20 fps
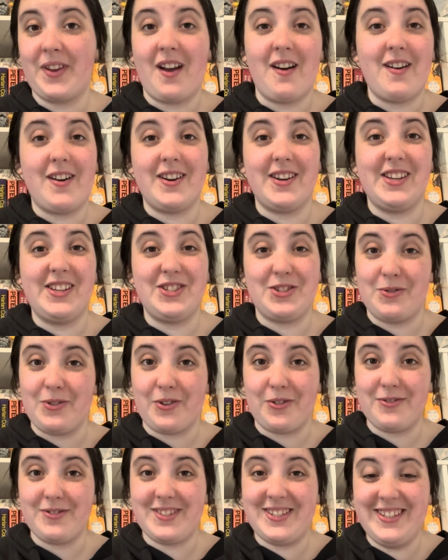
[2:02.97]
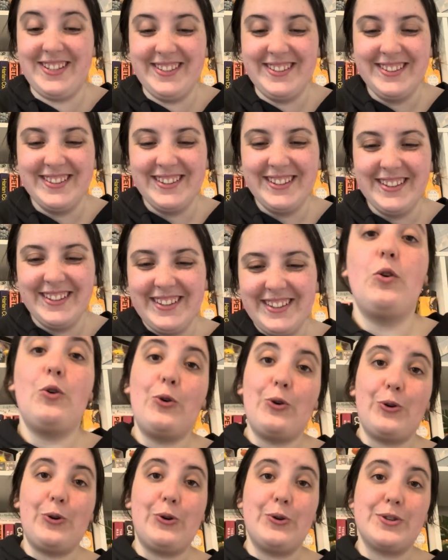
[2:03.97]
I do not.
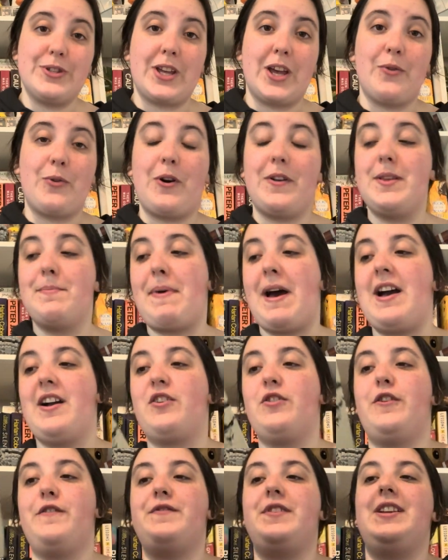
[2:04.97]
Also on the back of the